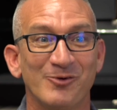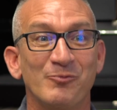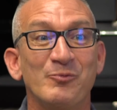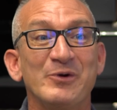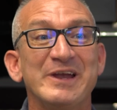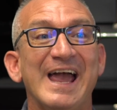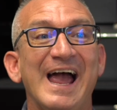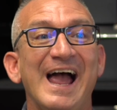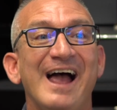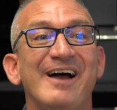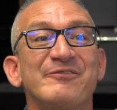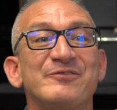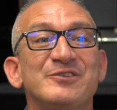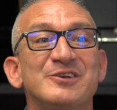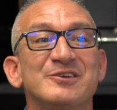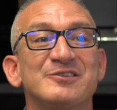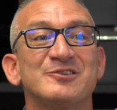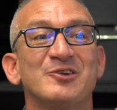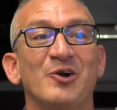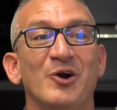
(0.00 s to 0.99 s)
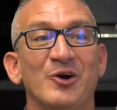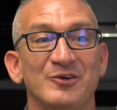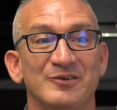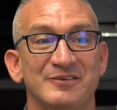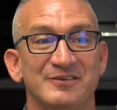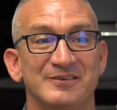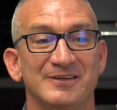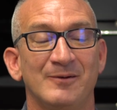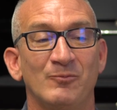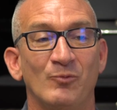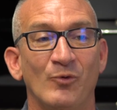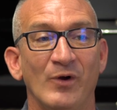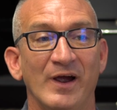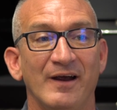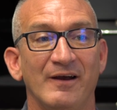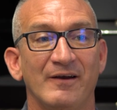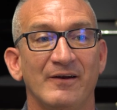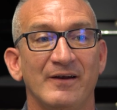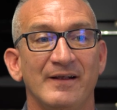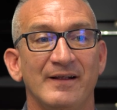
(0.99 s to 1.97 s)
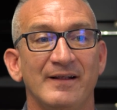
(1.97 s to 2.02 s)
We have to start
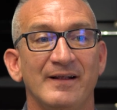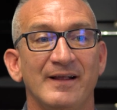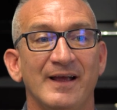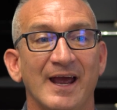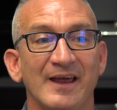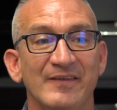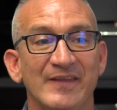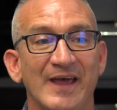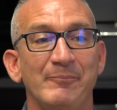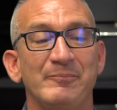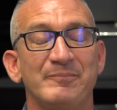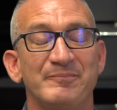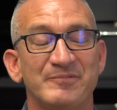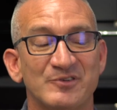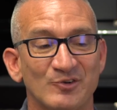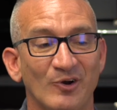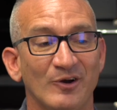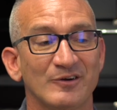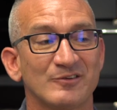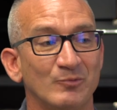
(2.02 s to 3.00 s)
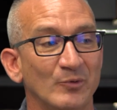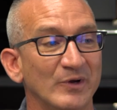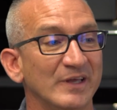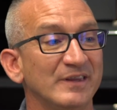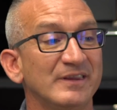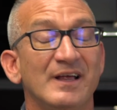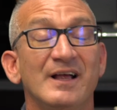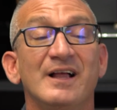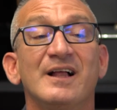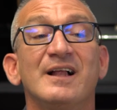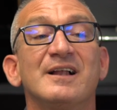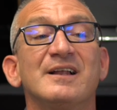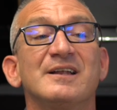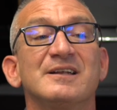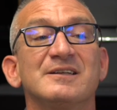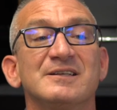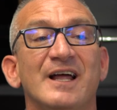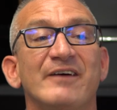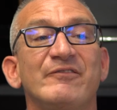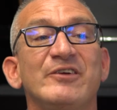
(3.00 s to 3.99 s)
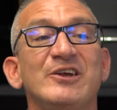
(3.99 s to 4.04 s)
somewhere. And that starts with
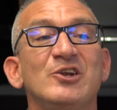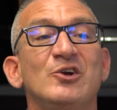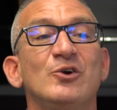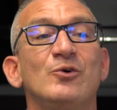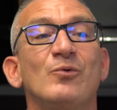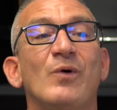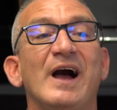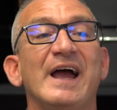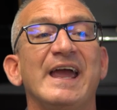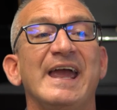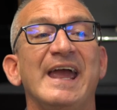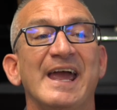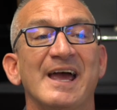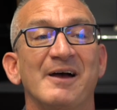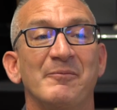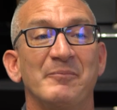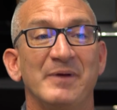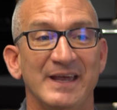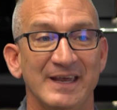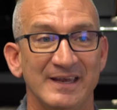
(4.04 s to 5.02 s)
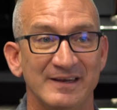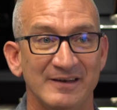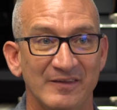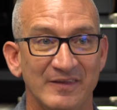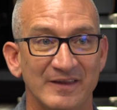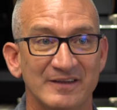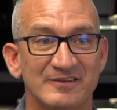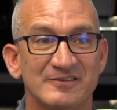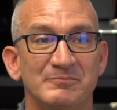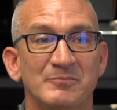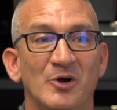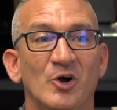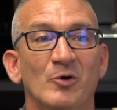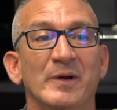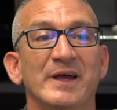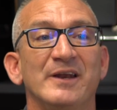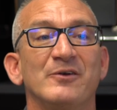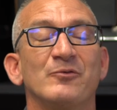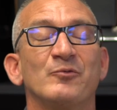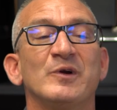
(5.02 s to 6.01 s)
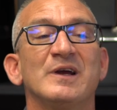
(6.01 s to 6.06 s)
loving who I am in this
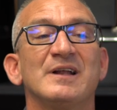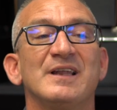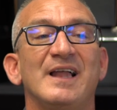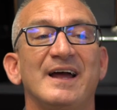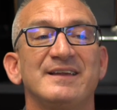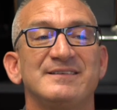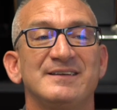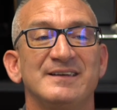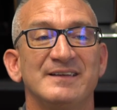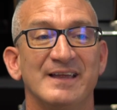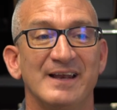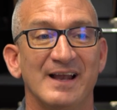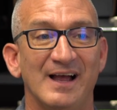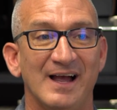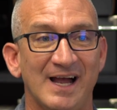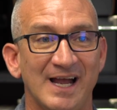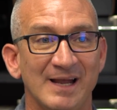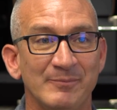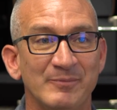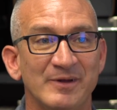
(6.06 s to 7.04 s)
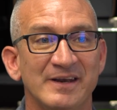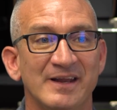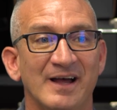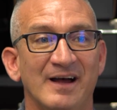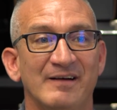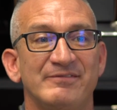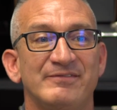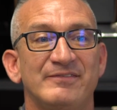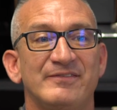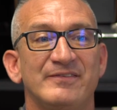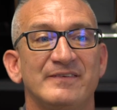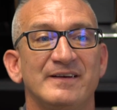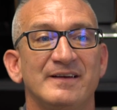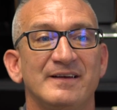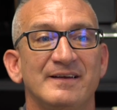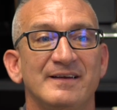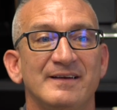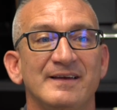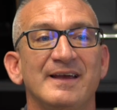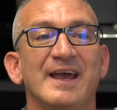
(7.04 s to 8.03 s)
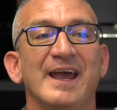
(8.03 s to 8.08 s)
moment, realizing that I'm enough
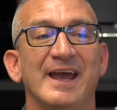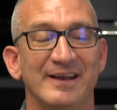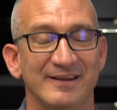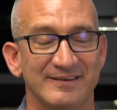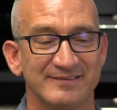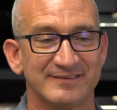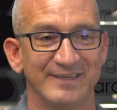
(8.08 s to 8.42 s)
and it's